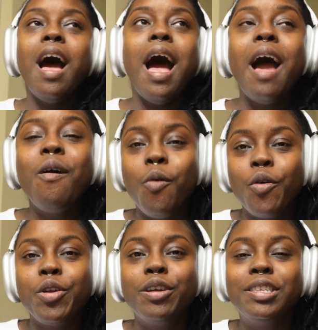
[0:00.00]
I
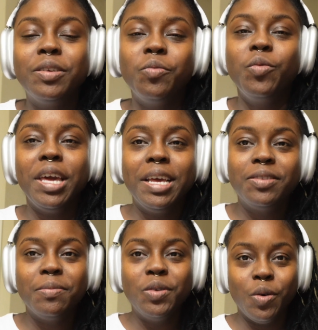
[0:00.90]
ordered some
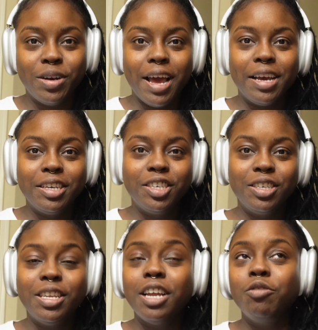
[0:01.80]
wings from
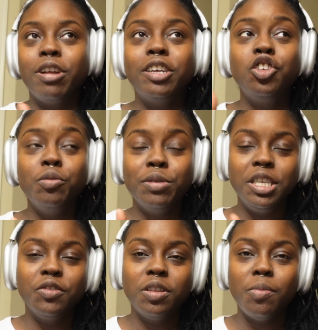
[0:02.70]
DoorDash, not DoorDash, Uber
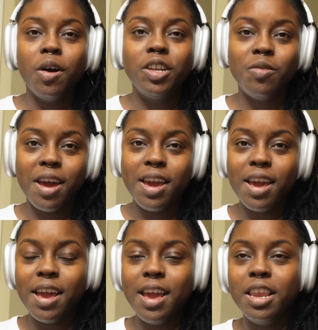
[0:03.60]
Eats for the party, right?
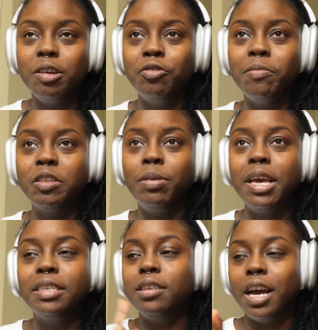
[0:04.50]
And it was from this
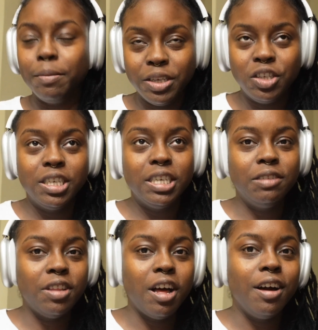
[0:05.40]
place, I mentioned it in
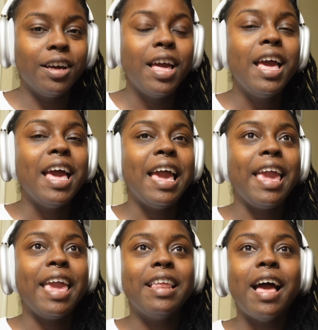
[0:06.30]
the vlog.
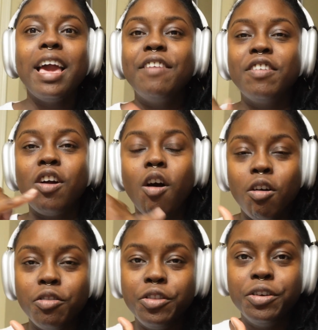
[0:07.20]
And I even
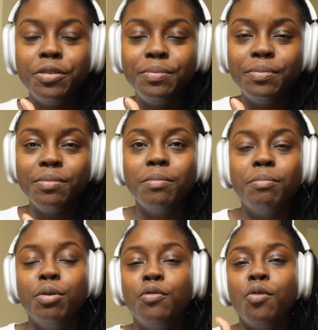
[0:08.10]
called them
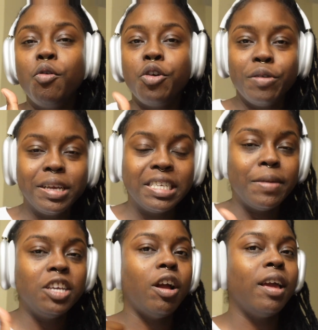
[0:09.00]
before ordering it to
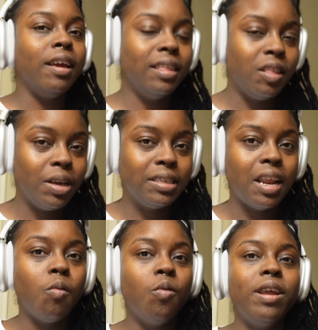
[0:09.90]
make sure I can get the wings that
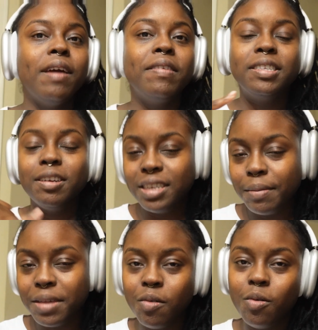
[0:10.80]
I wanted at the certain
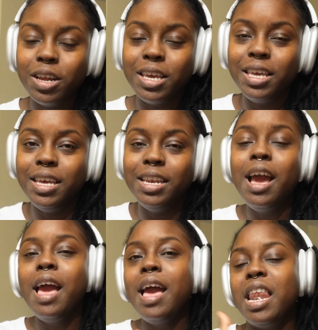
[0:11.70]
time that I wanted in, and
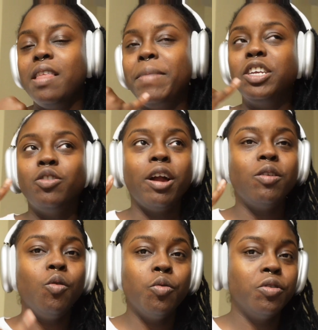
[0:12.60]
then make sure I
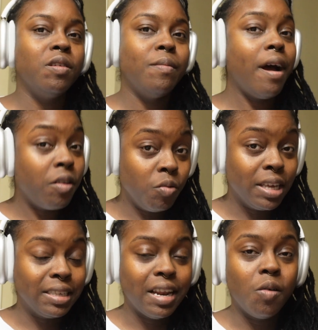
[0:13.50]
could order them out of
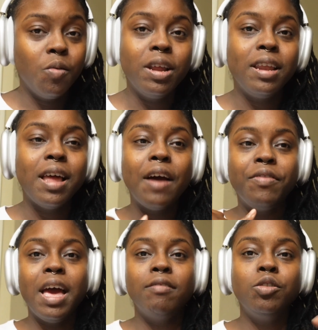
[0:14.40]
wings that I wanted and not have
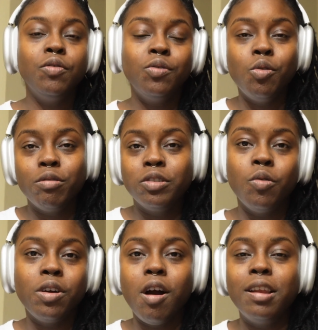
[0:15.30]
to have 2 different orders
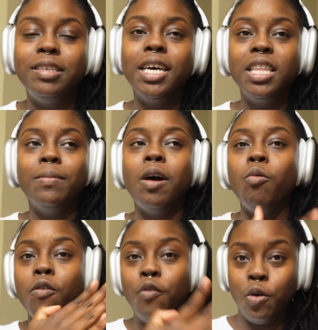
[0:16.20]
going on and tell them I
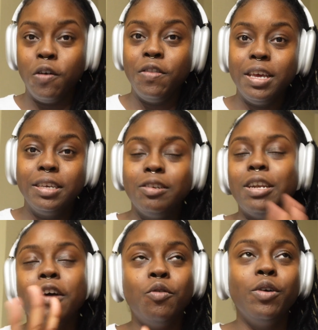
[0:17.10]
want 4 of this,
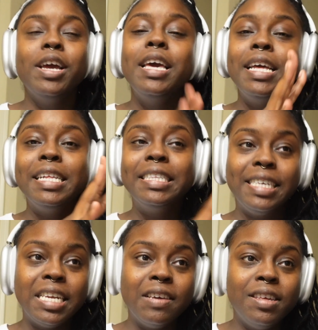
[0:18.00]
not 4,
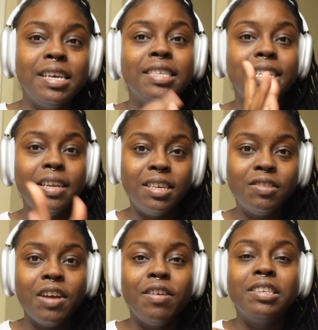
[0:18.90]
10 of this, 10 of this
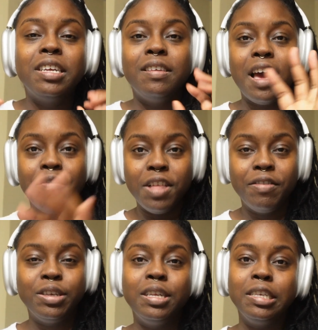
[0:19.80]
flavor, 10 of that
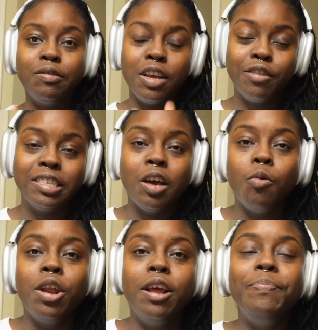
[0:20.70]
flavor, 10 of this flavor, because I
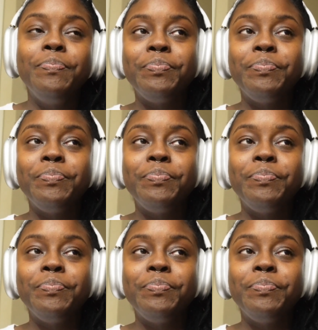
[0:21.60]
wanted